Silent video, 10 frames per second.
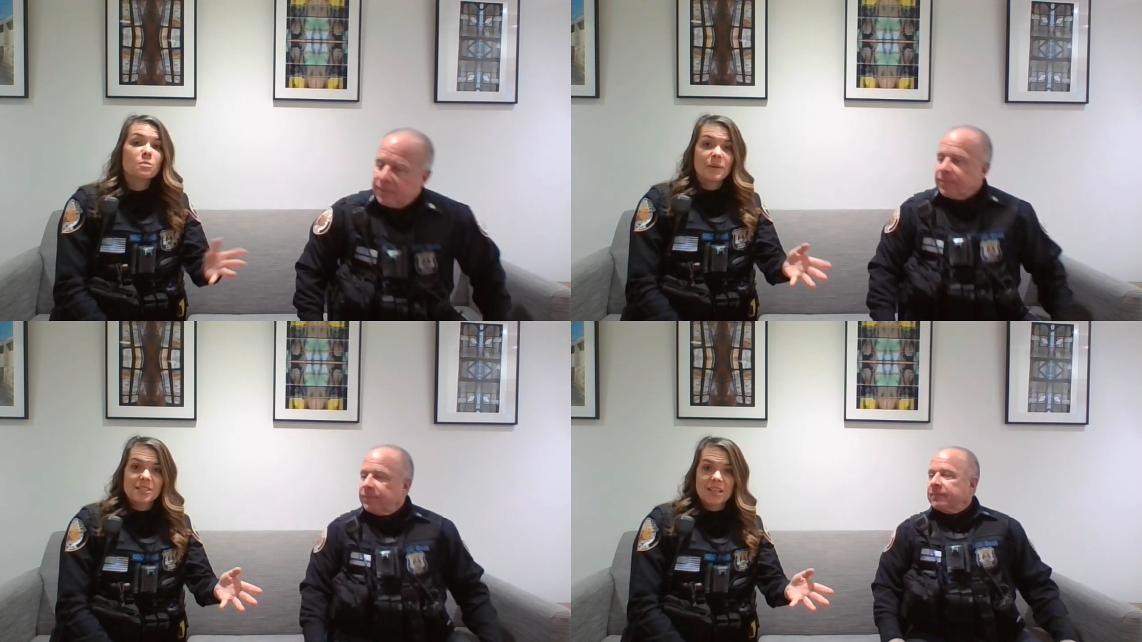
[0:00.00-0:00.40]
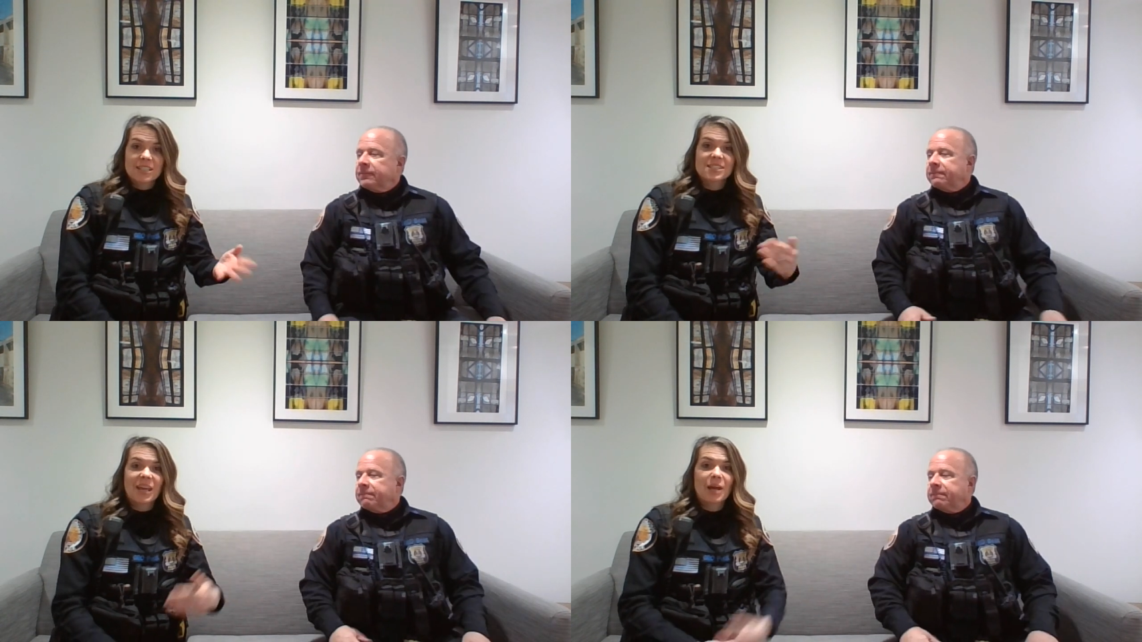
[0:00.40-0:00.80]
Speaker 1: to be my
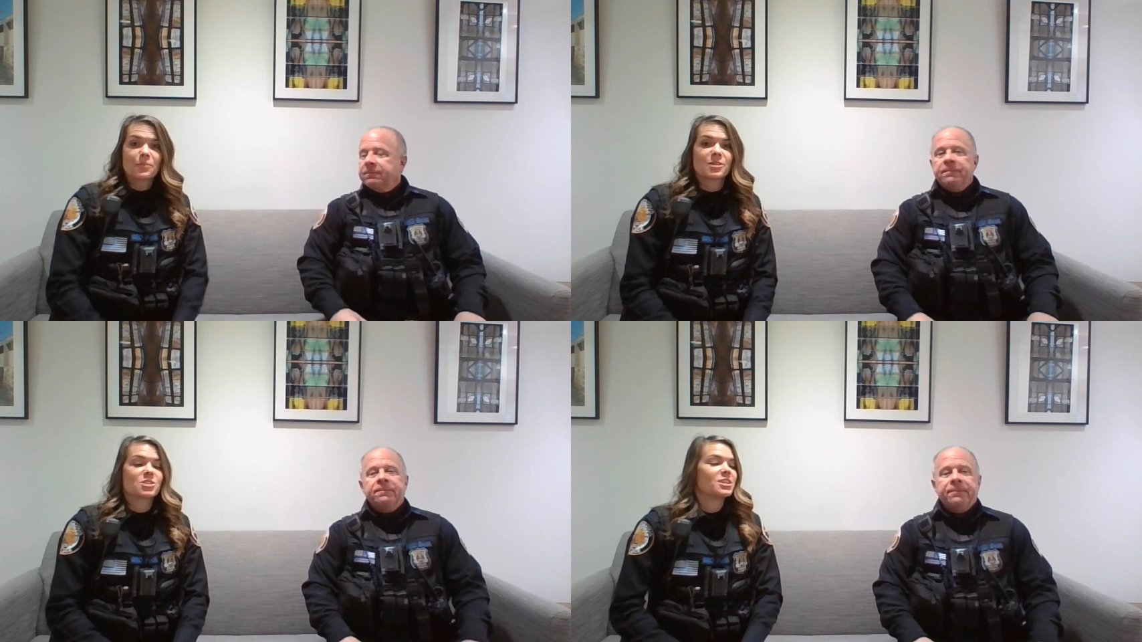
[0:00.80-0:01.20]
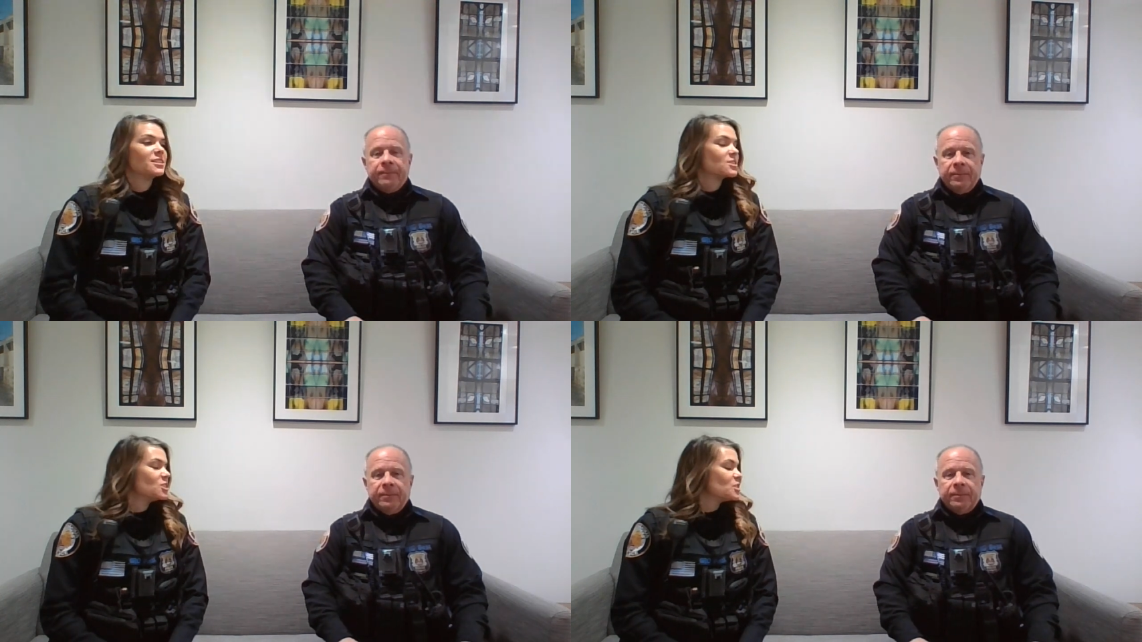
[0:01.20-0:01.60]
son's cat, but
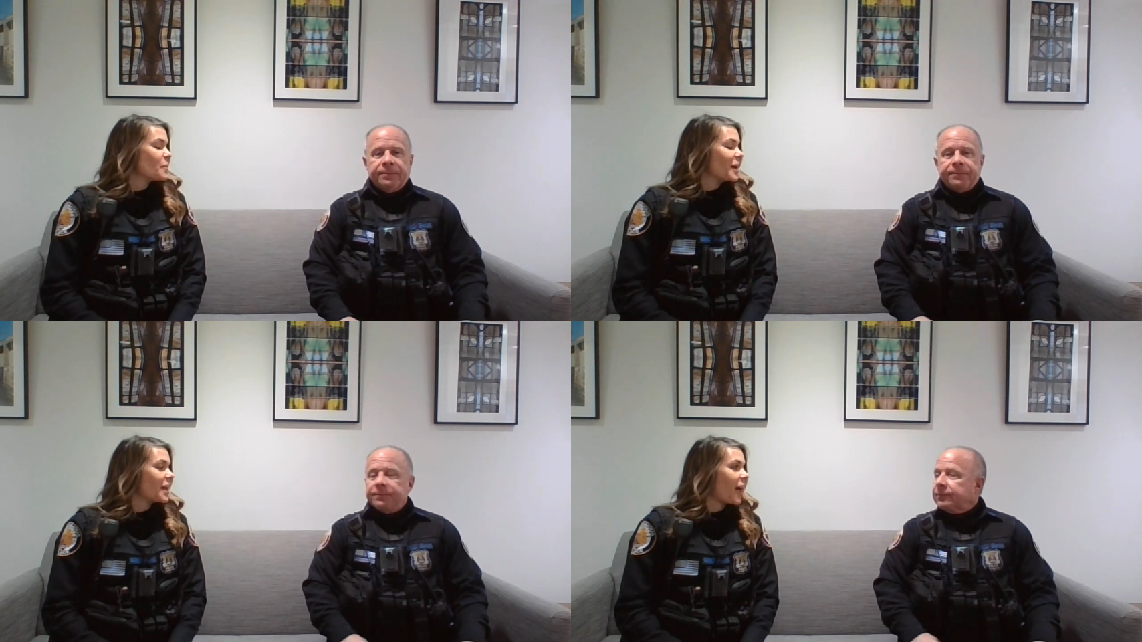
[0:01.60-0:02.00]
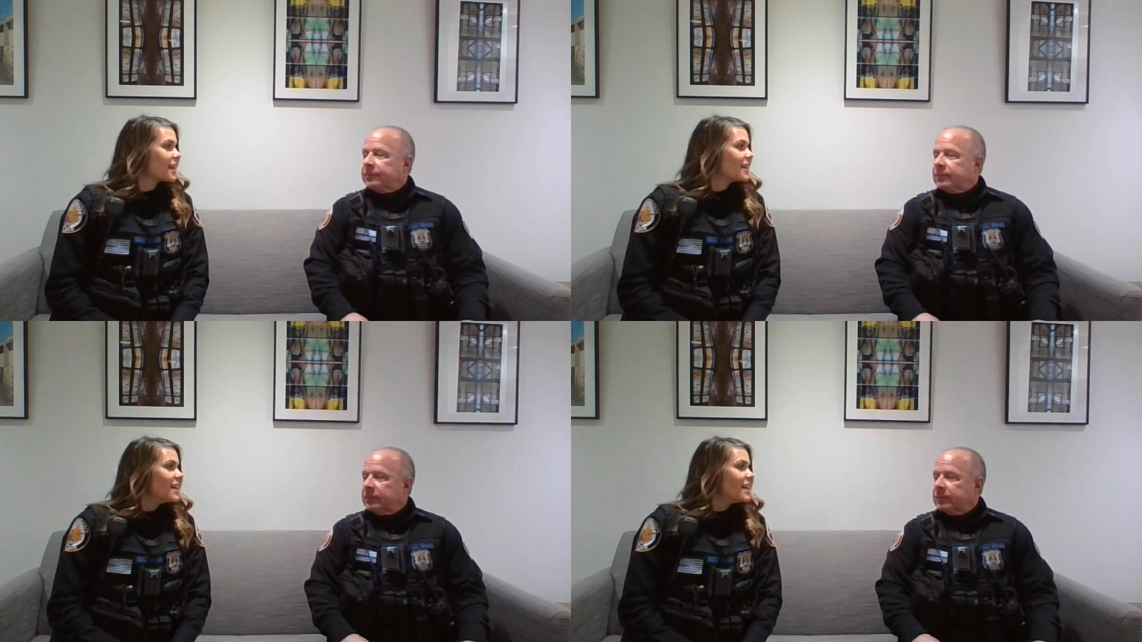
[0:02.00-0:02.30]
she's she's my cat.